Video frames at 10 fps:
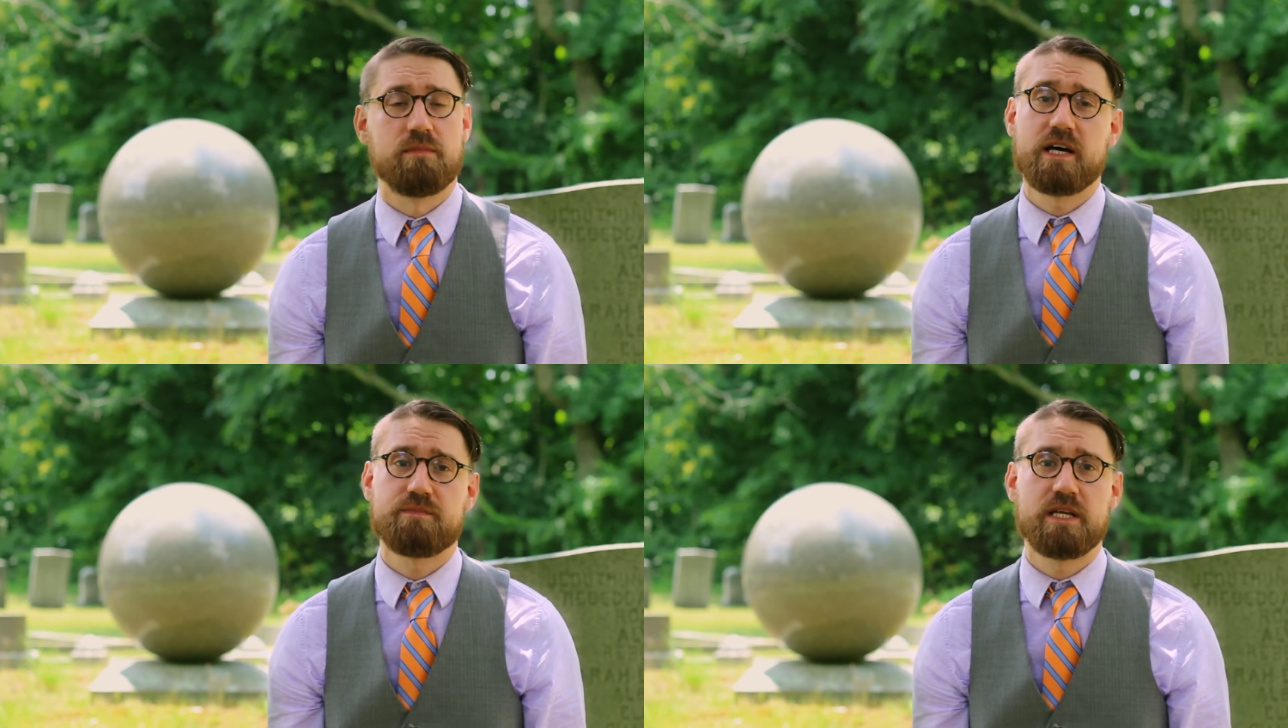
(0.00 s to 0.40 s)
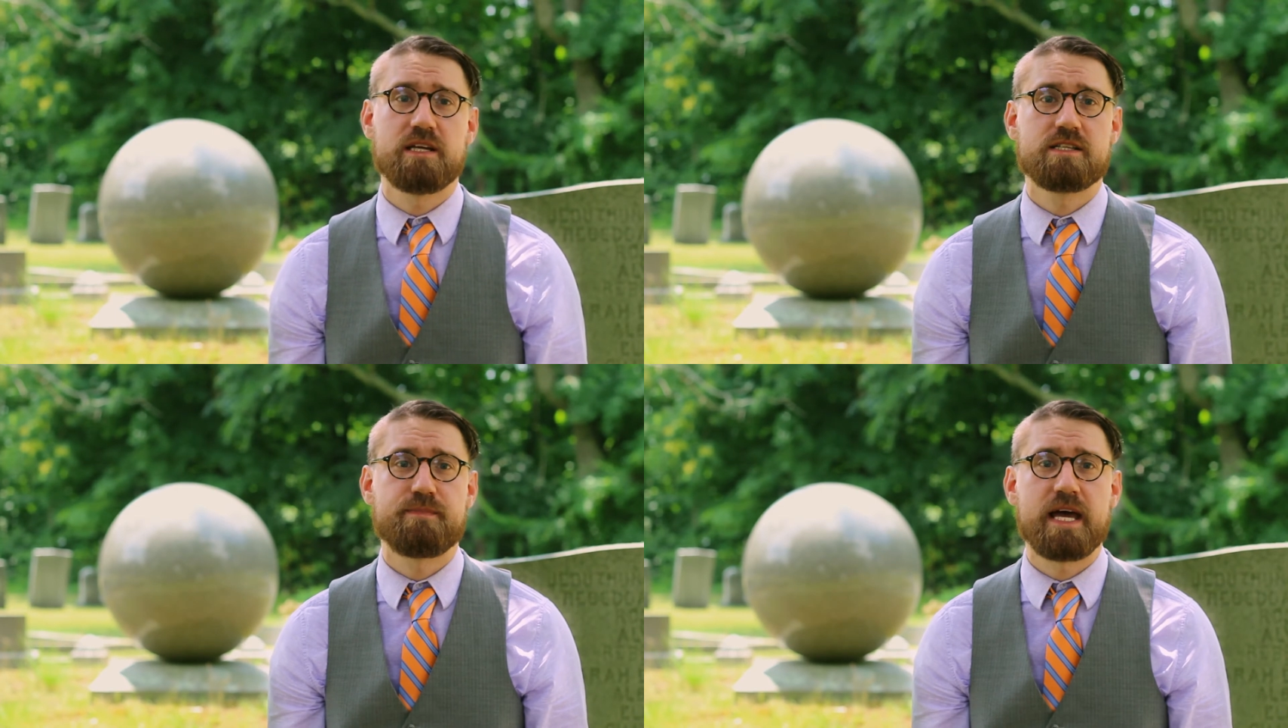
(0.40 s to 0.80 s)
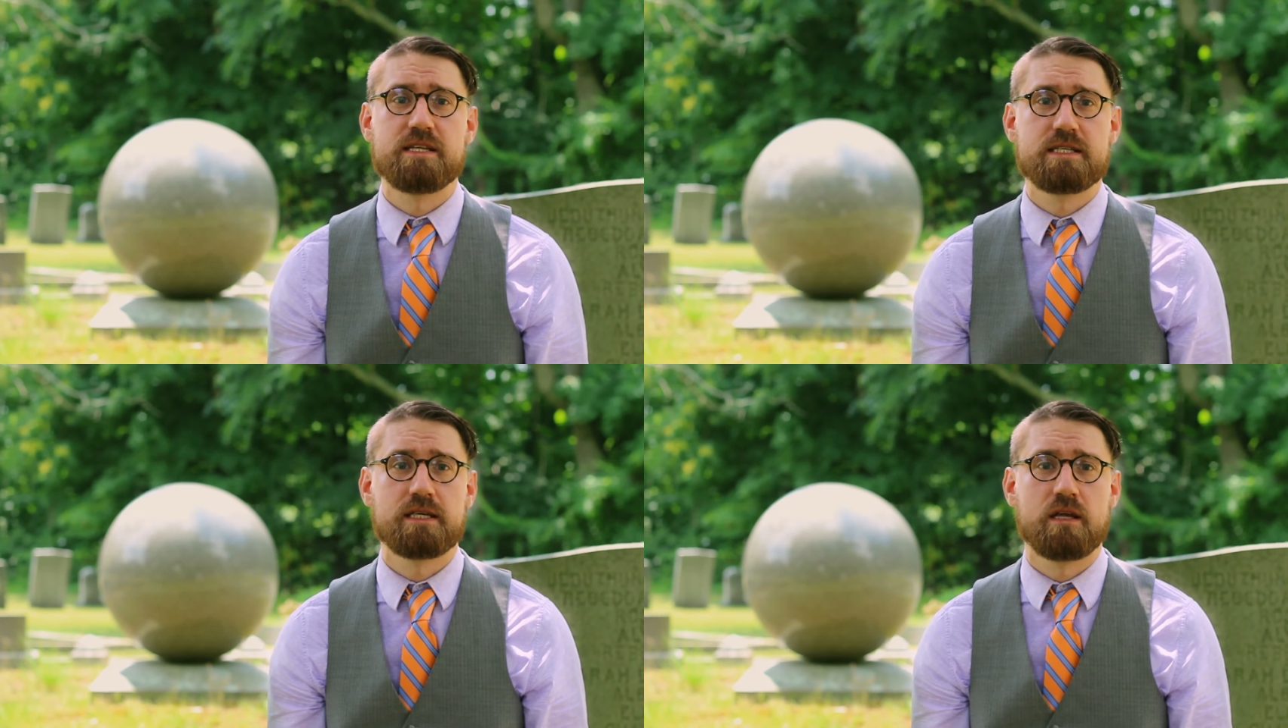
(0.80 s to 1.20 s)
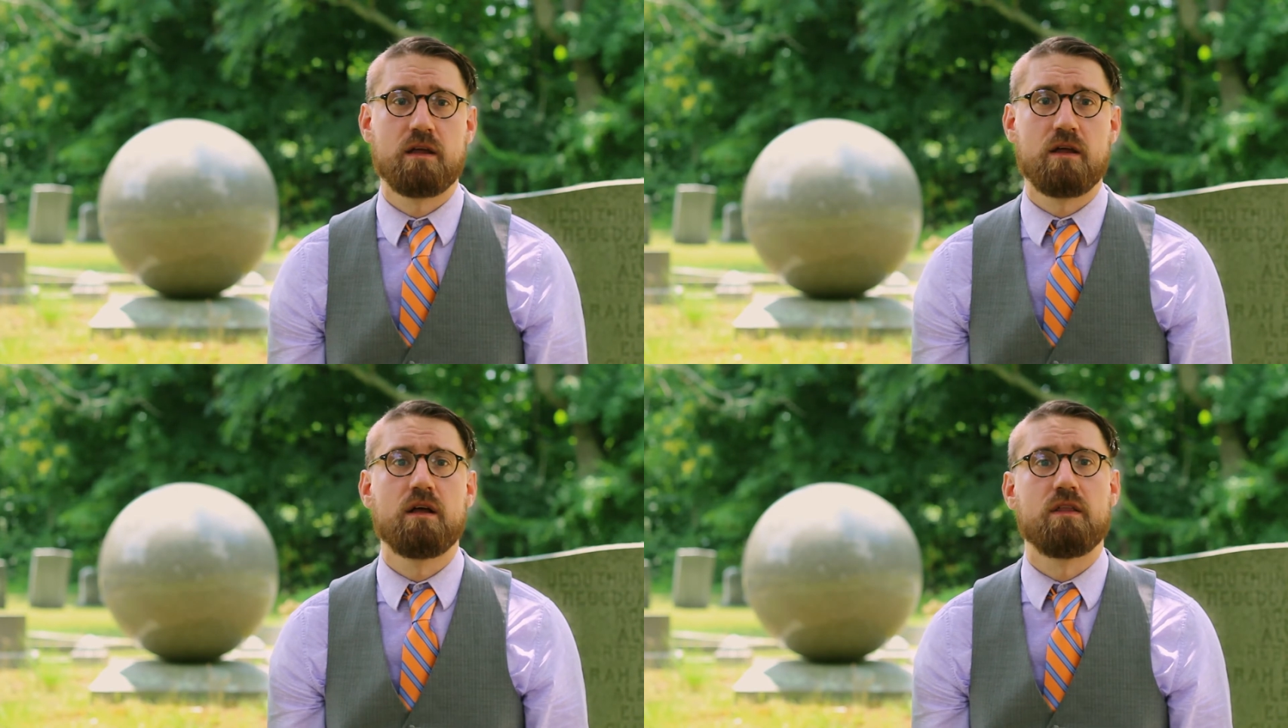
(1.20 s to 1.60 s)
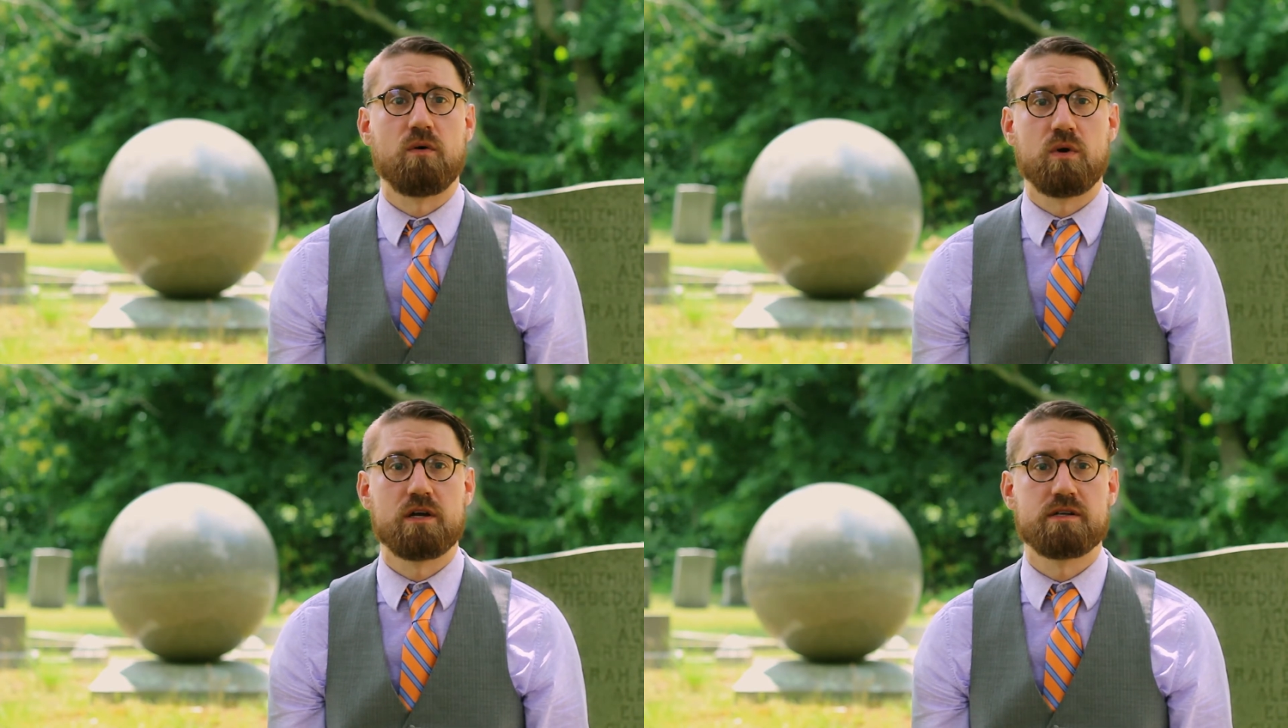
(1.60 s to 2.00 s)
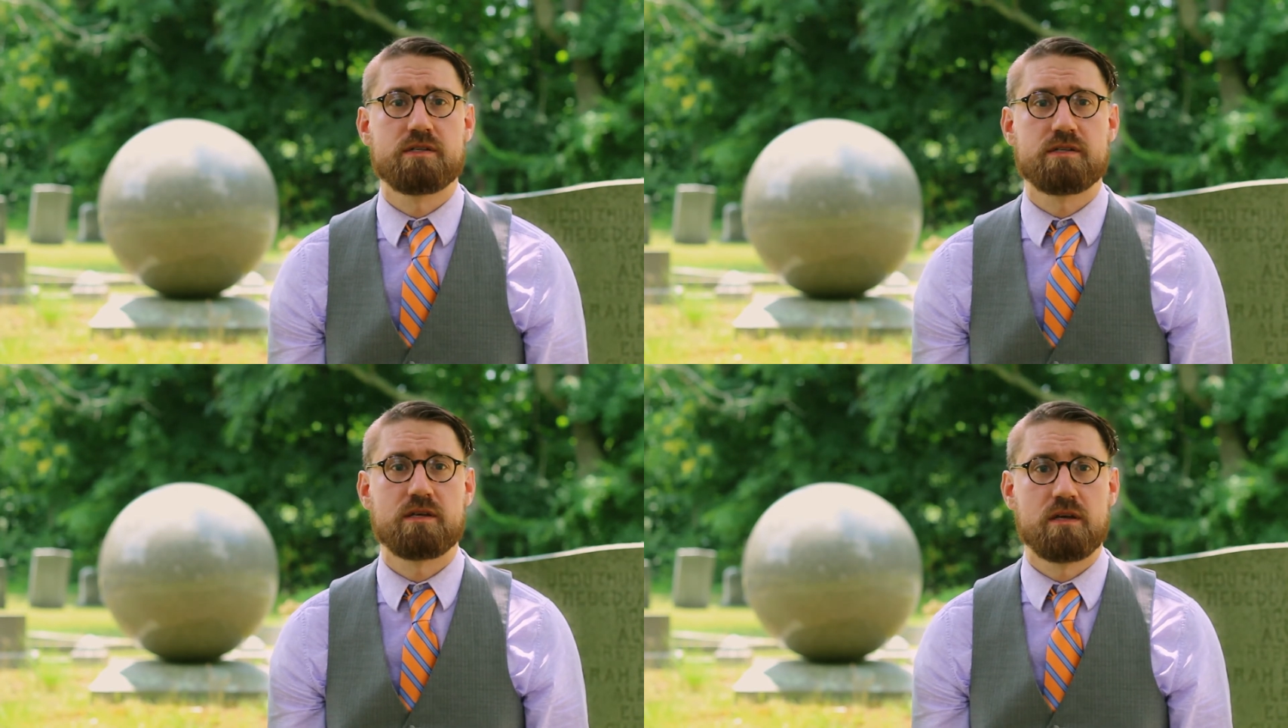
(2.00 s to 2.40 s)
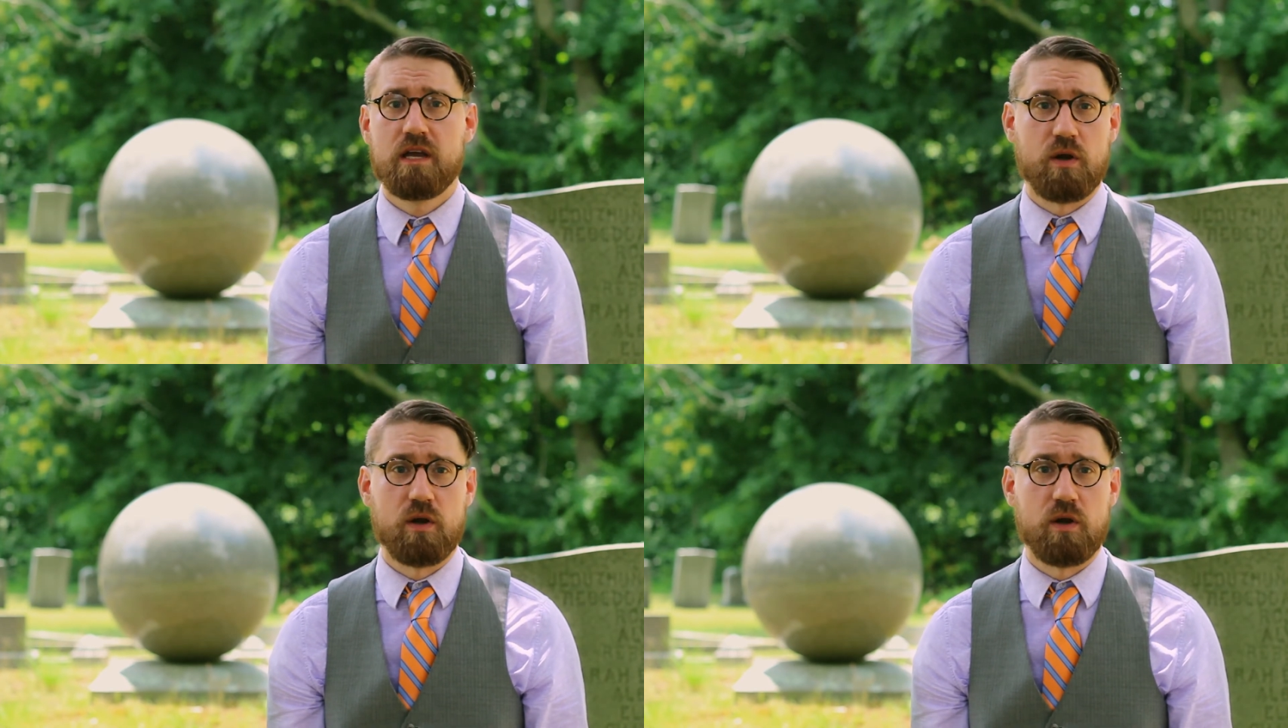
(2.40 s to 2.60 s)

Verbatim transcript: but being spent, the worse,